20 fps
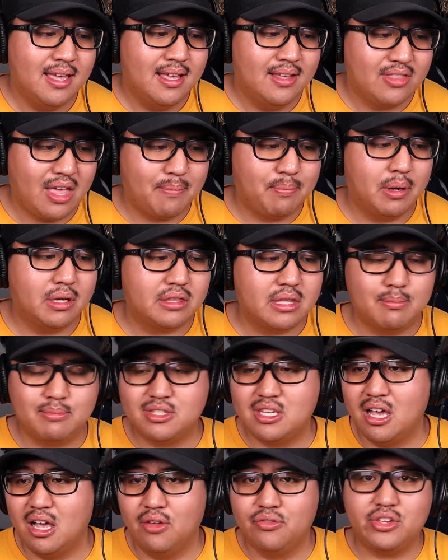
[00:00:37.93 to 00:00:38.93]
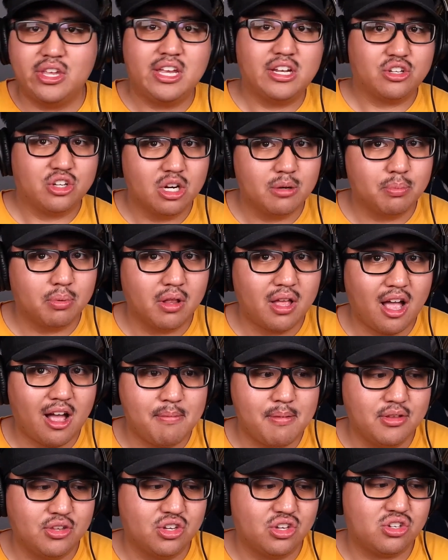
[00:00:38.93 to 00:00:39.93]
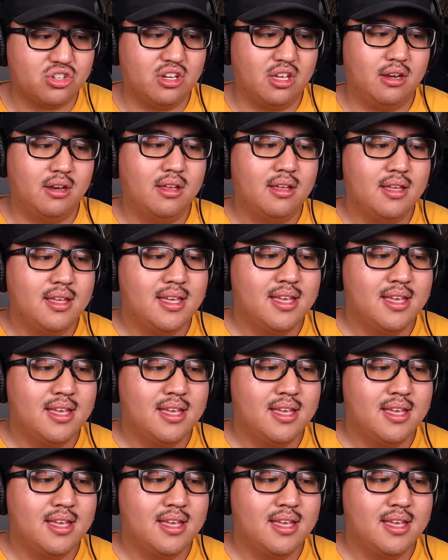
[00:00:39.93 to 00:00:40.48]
that put themselves in good playoff position.